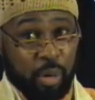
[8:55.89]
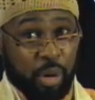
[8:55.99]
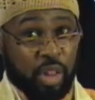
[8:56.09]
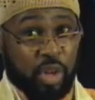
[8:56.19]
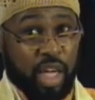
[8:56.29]

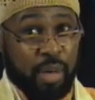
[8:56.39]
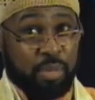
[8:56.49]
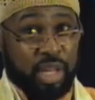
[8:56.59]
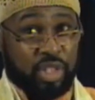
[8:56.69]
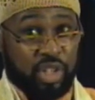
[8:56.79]
brother you had
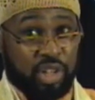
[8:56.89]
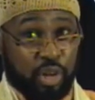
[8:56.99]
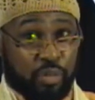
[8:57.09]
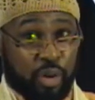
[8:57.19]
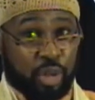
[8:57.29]
mentioned,
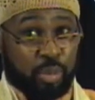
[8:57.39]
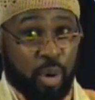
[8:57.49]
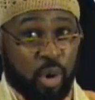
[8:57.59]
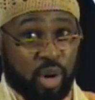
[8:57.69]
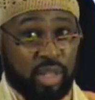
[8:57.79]
the
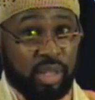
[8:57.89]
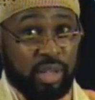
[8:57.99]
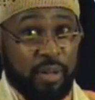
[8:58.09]
firstborn?